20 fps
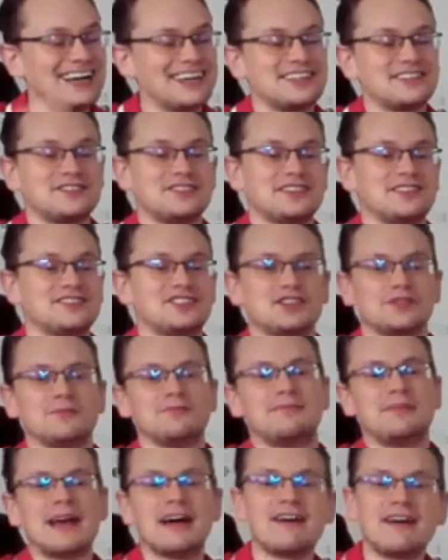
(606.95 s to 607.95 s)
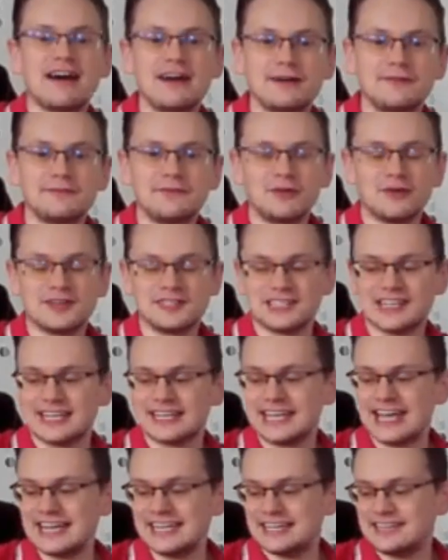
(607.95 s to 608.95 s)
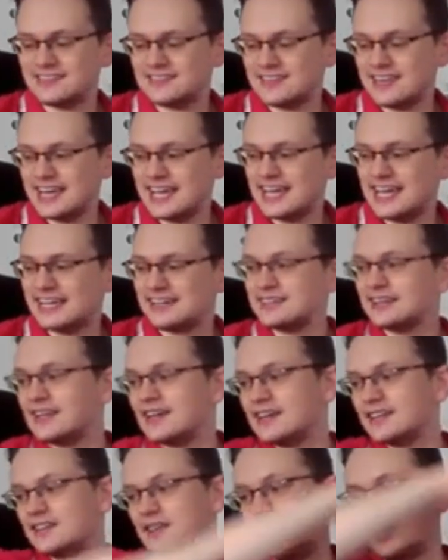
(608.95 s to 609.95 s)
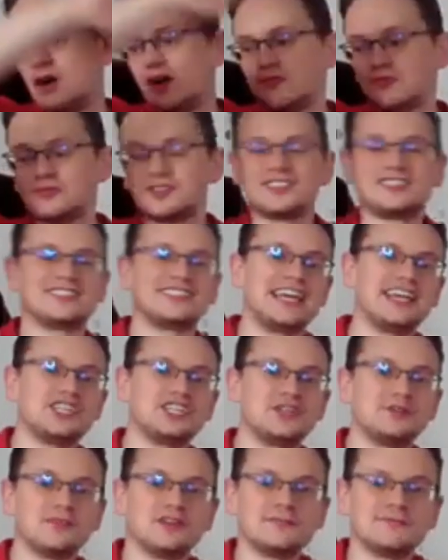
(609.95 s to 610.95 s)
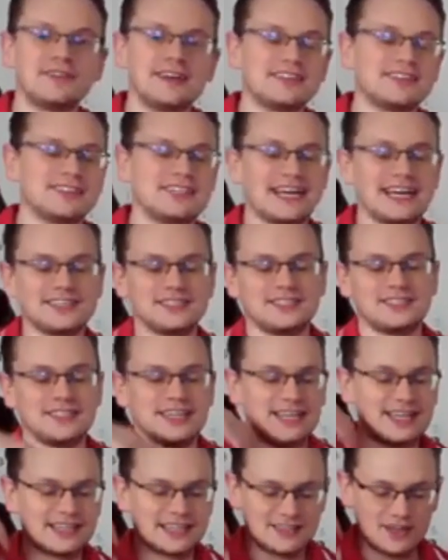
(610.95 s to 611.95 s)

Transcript: She'll belt out her voice like anything. The whole staging will look fantastic.